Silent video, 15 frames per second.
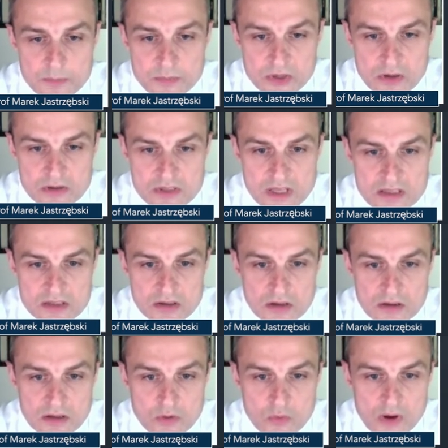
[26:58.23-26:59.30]
because that's the
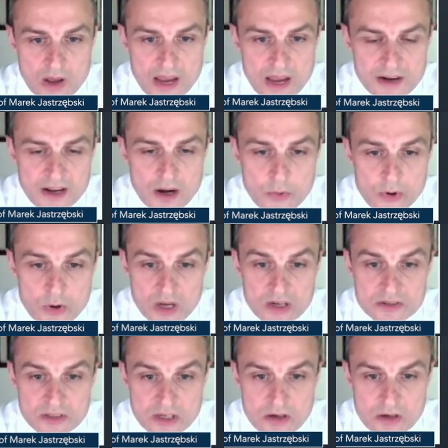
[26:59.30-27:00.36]
only area where you can
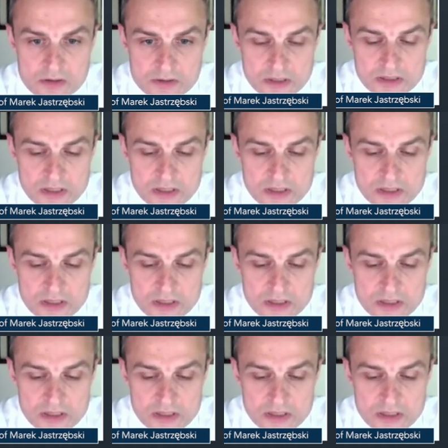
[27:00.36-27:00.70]
record it.